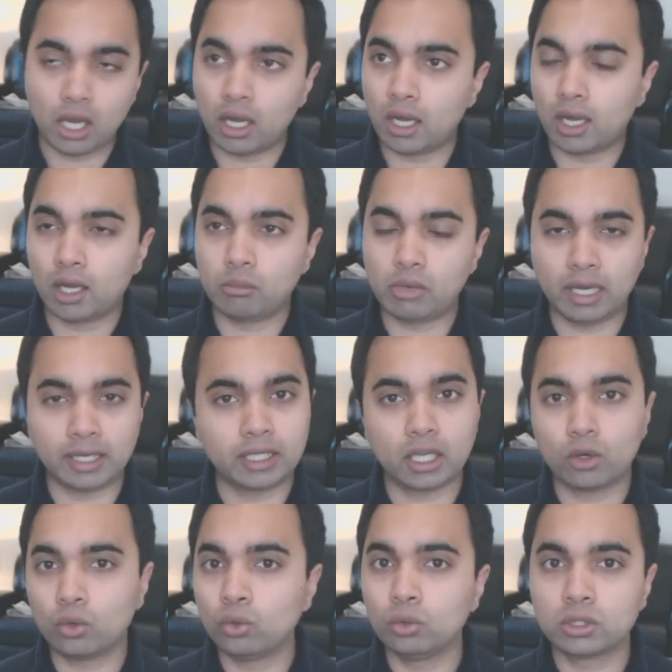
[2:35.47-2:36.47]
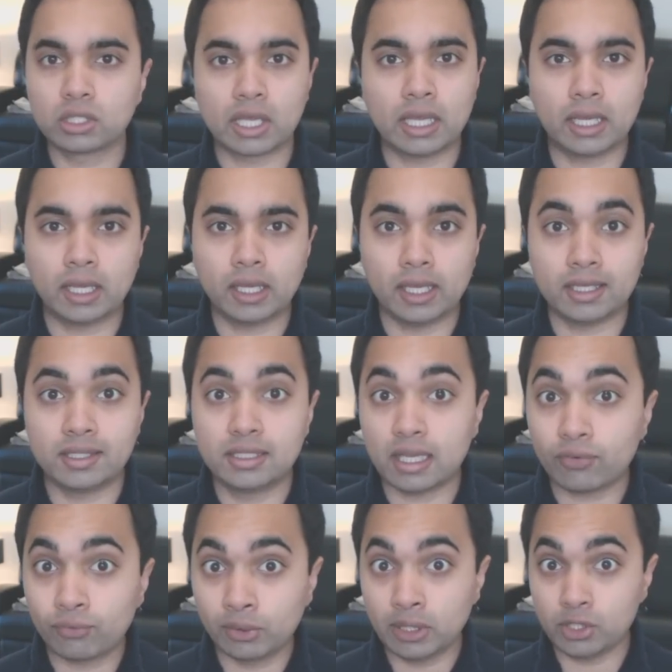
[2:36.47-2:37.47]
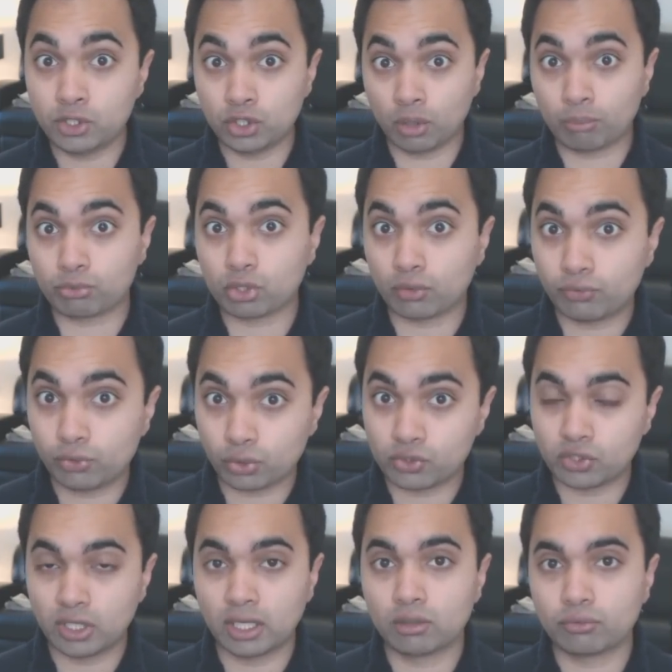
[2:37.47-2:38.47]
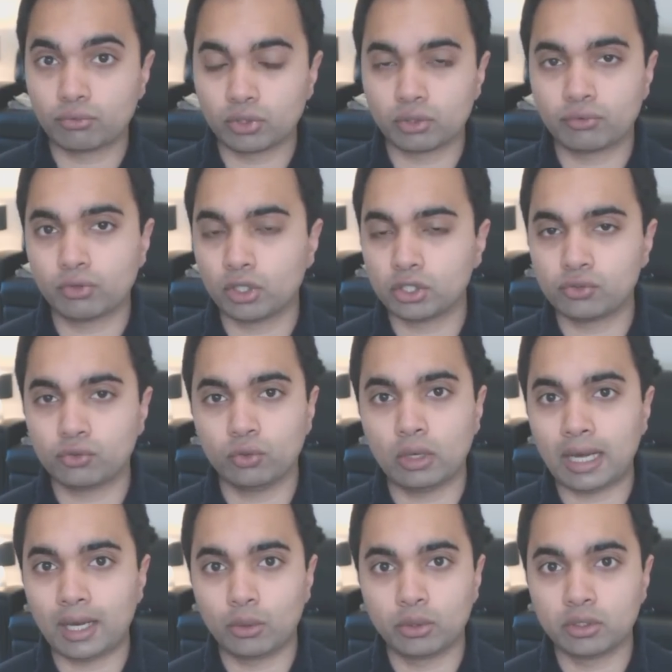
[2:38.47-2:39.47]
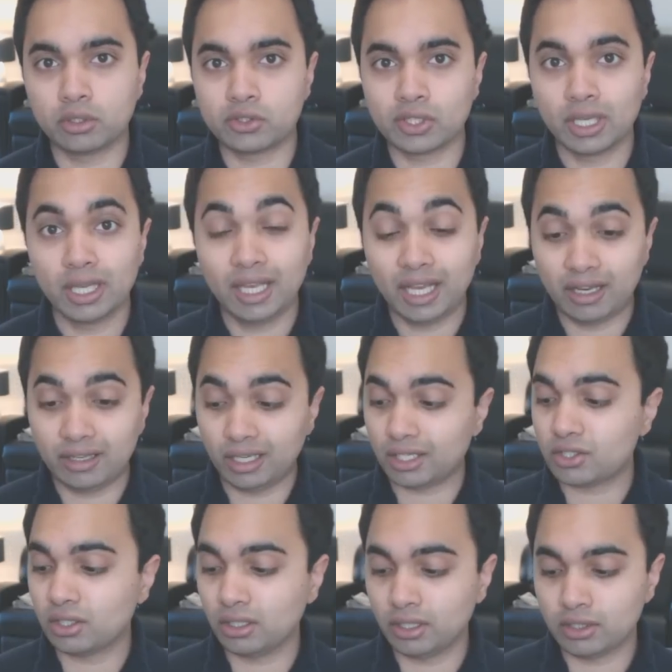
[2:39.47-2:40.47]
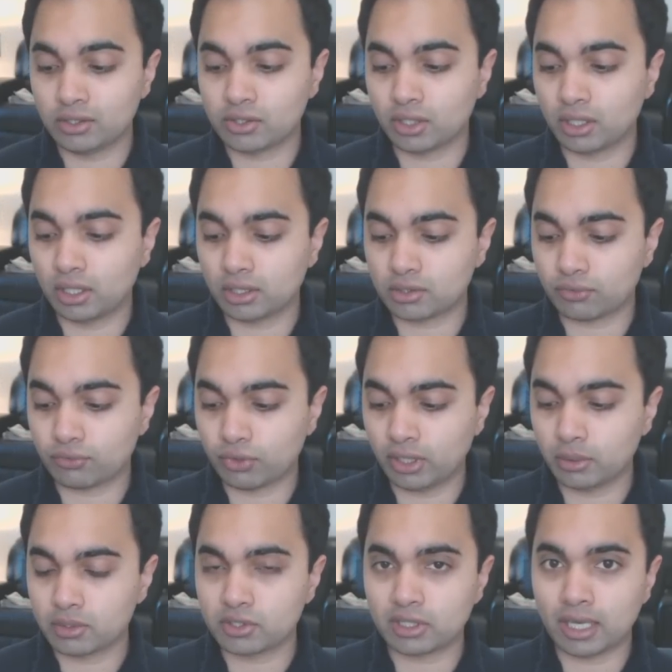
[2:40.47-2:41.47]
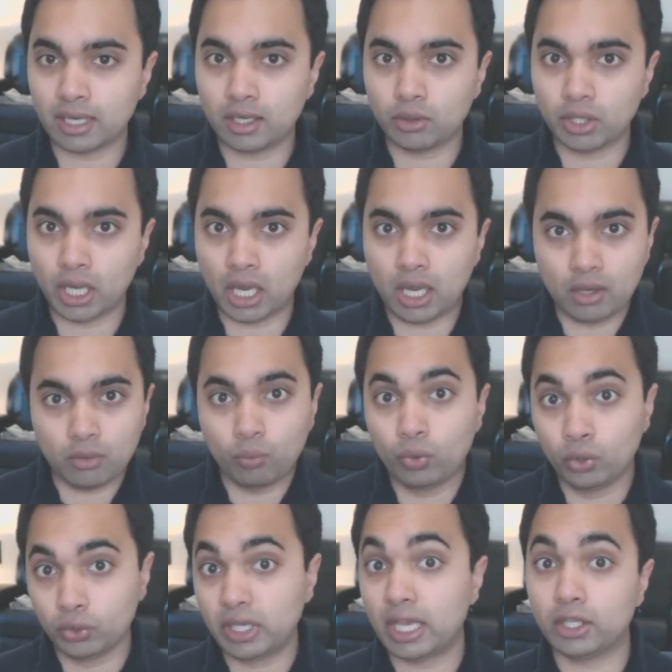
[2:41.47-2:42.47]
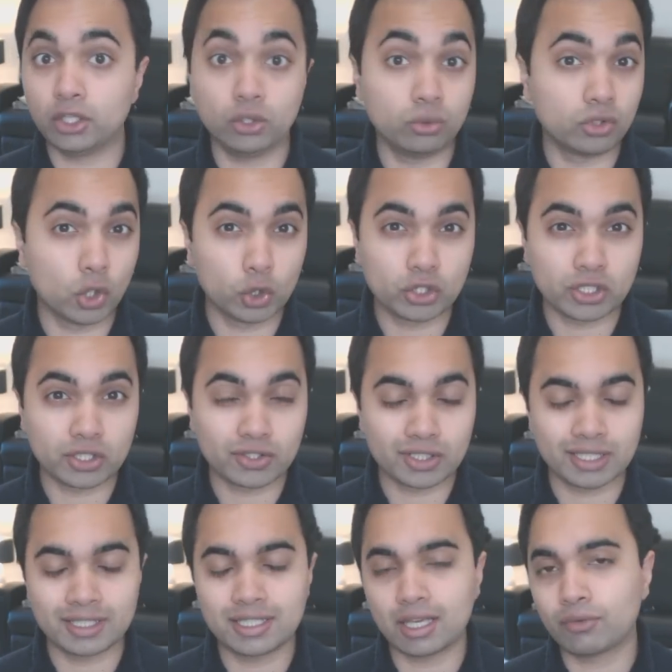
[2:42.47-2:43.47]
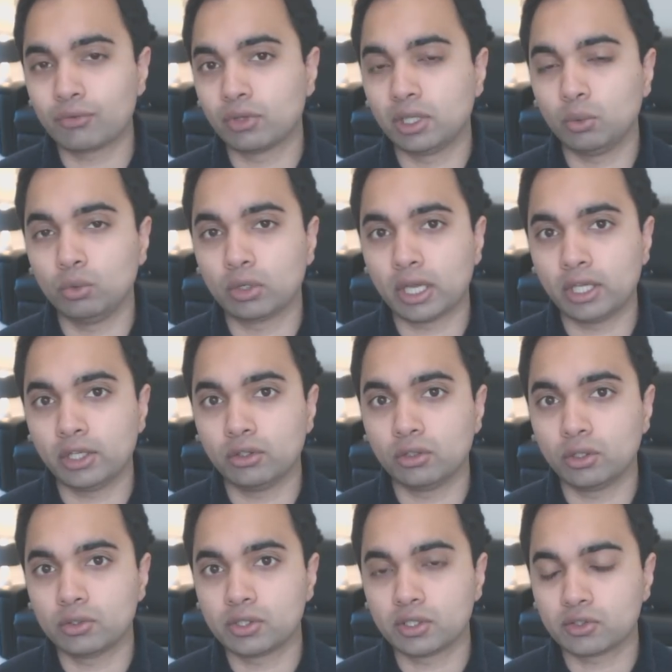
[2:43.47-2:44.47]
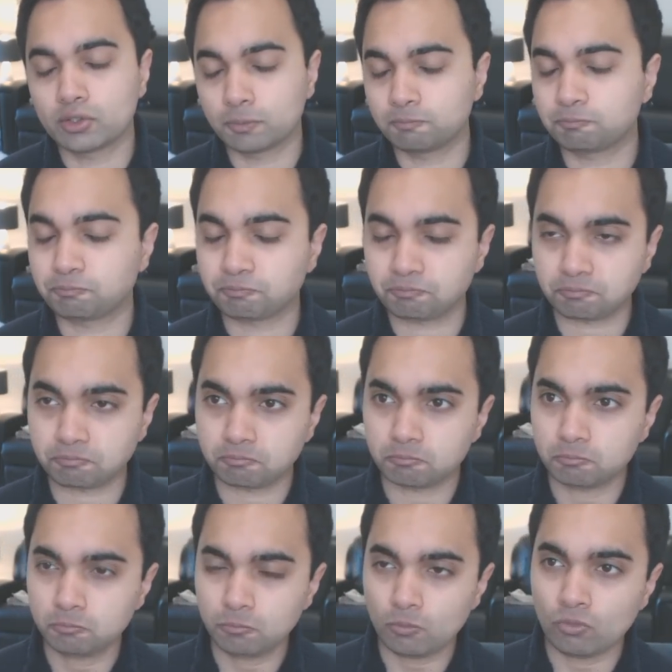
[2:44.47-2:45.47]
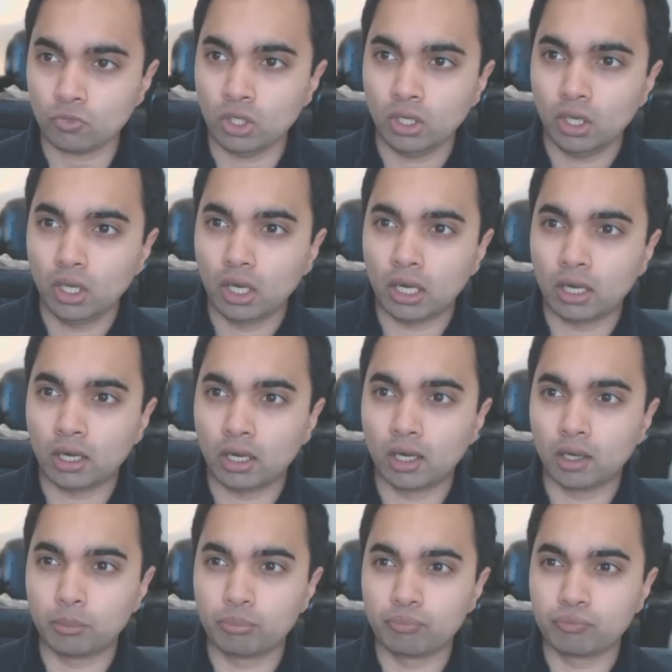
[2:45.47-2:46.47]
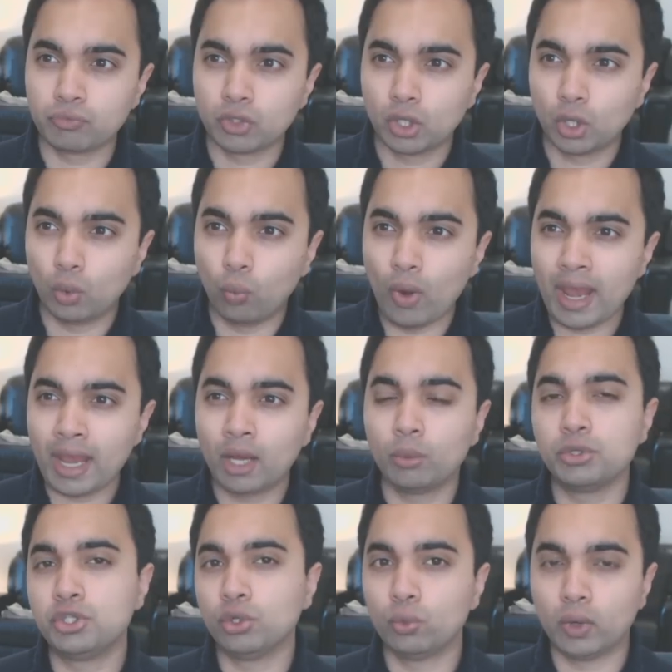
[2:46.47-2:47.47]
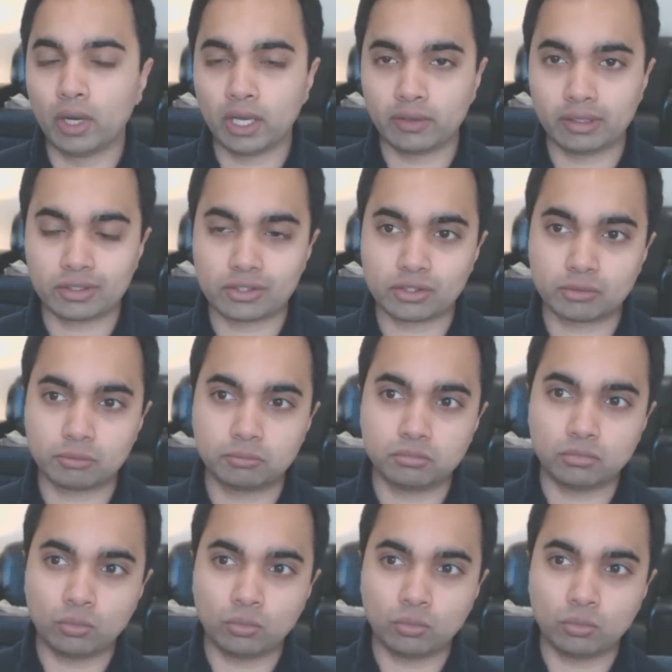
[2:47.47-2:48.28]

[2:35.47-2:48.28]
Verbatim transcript: Um, I get all day. It definitely jumps off your skin for the first few hours, and actually is a is a fragrance that will get you noticed. Definitely will get you noticed. Um, where would you wear this?